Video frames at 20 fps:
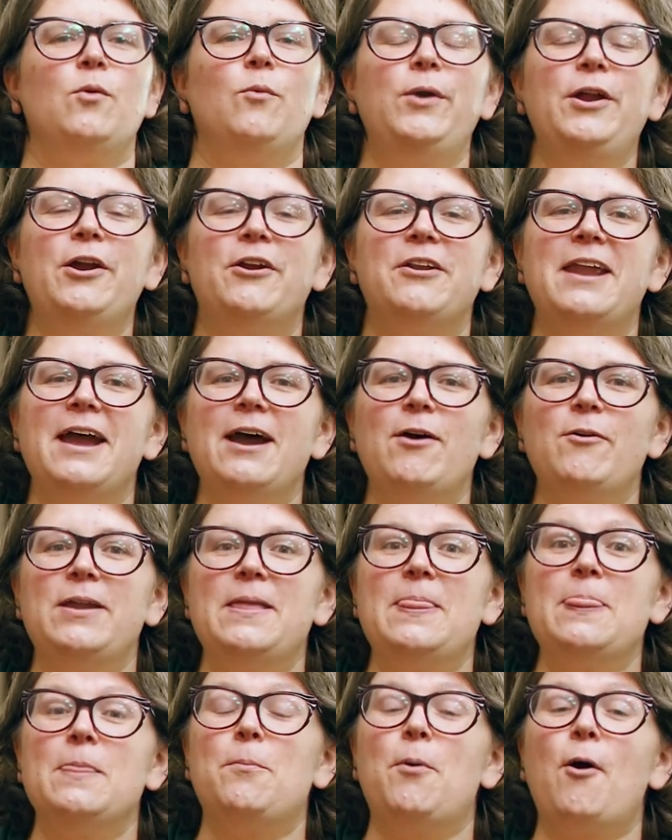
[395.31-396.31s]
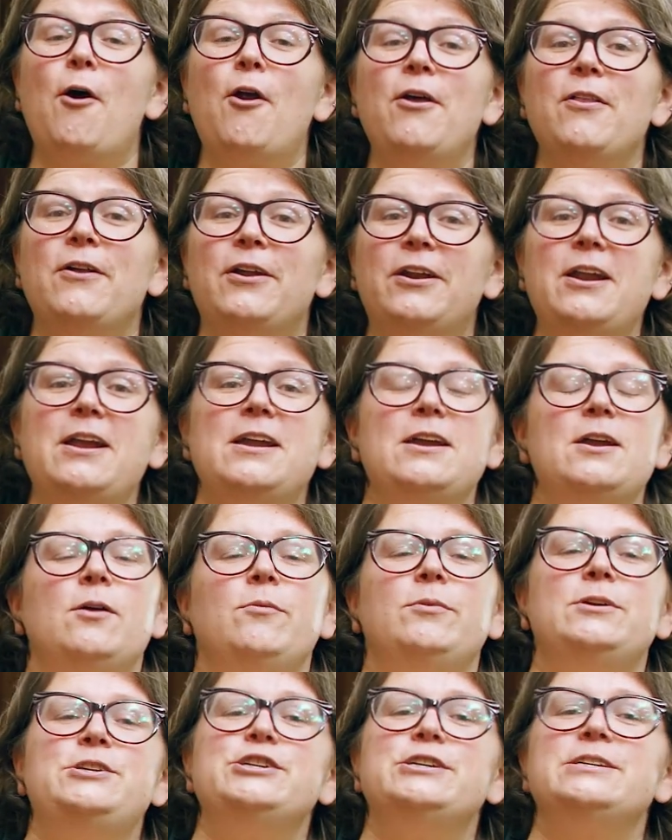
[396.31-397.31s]
We are now in the parlor,
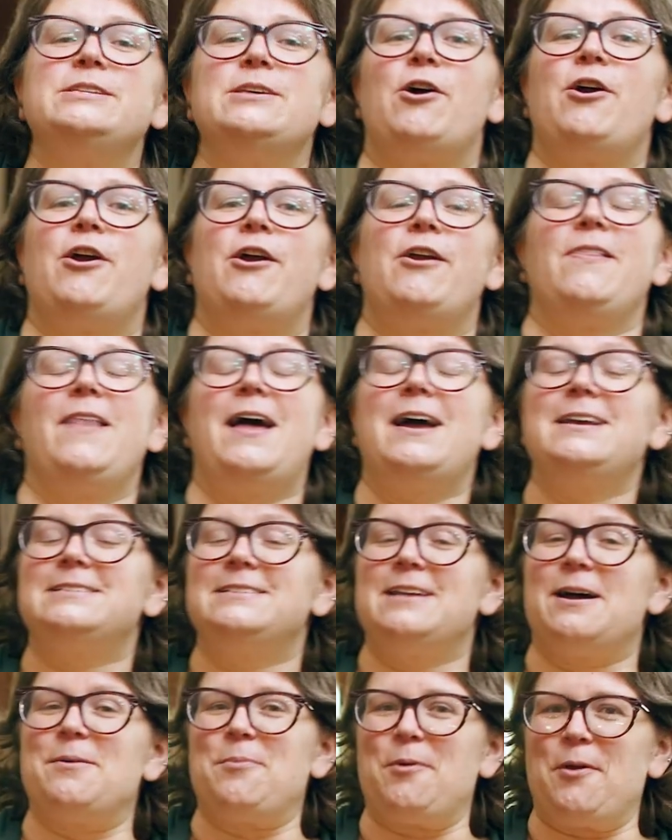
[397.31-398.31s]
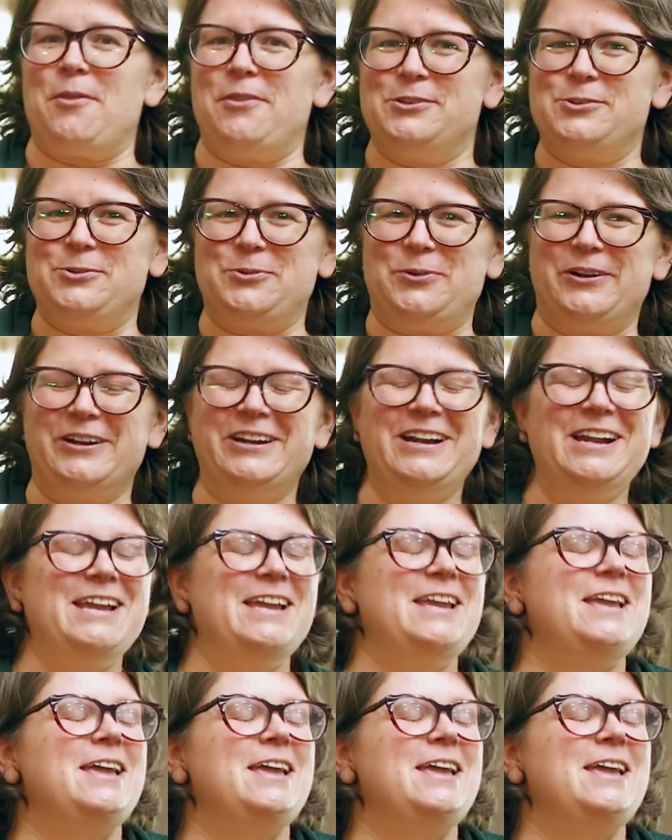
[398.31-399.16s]
which is our last stop on the tour.